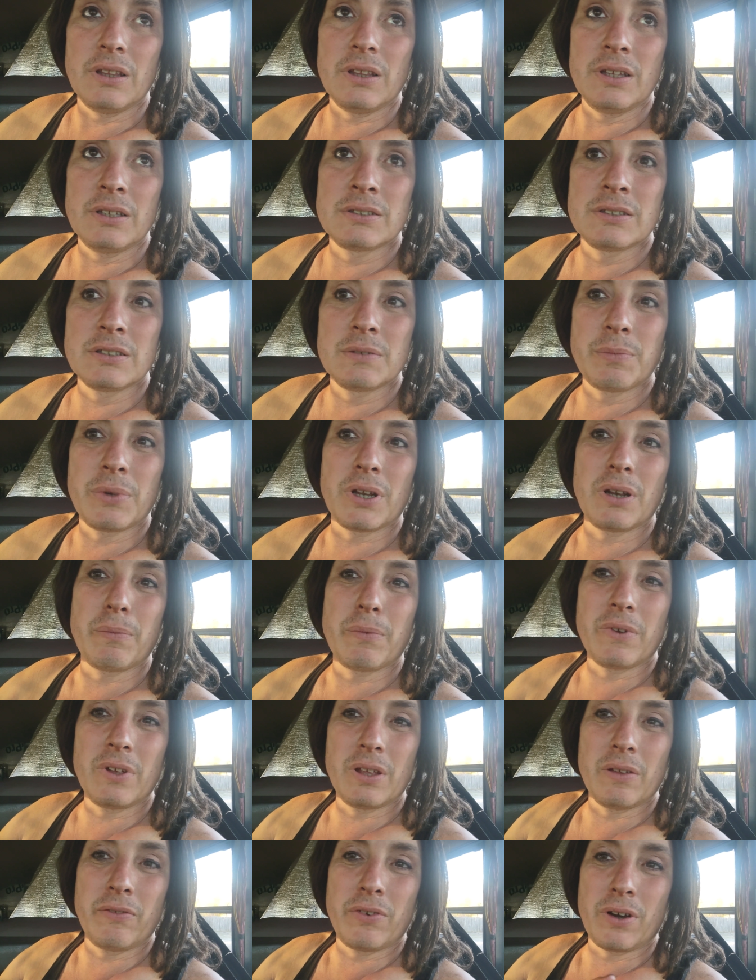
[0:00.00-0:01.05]
This has been a
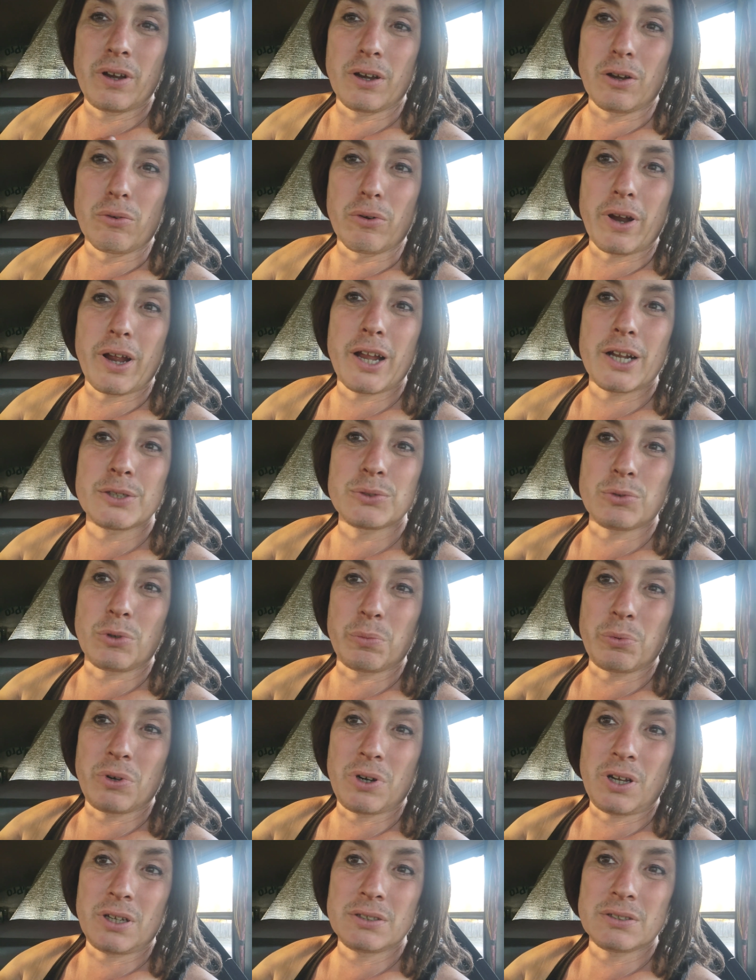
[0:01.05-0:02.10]
very gradual
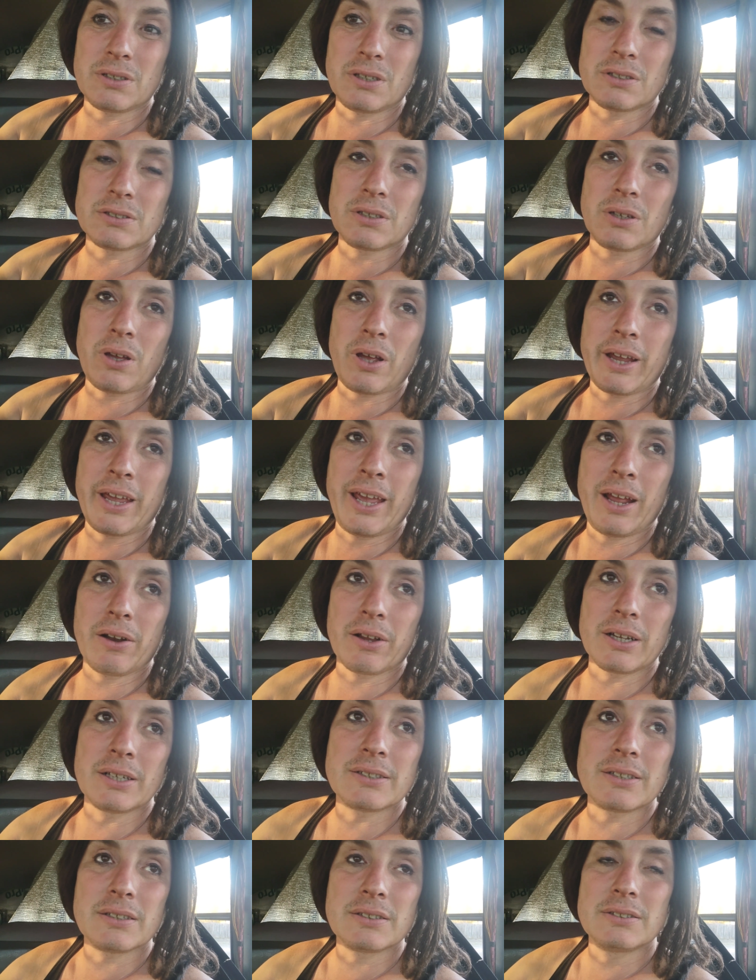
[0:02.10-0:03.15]
process. So I can't ex